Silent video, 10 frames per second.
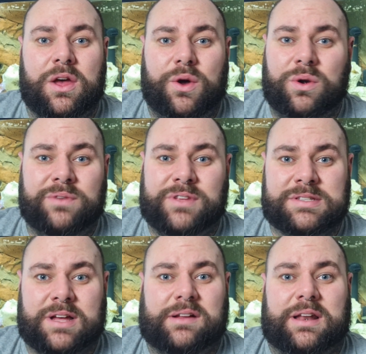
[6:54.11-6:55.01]
all of your
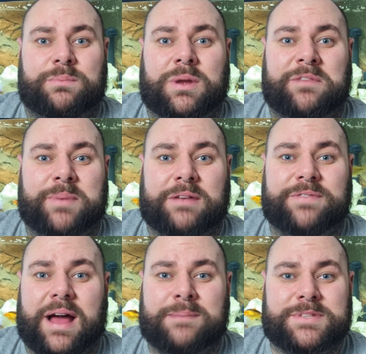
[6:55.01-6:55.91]
cycling will have been
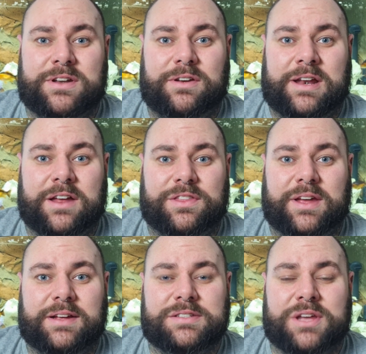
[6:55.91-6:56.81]
for absolutely
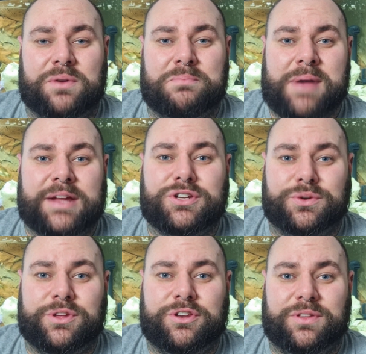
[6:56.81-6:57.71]
nothing. So make sure you do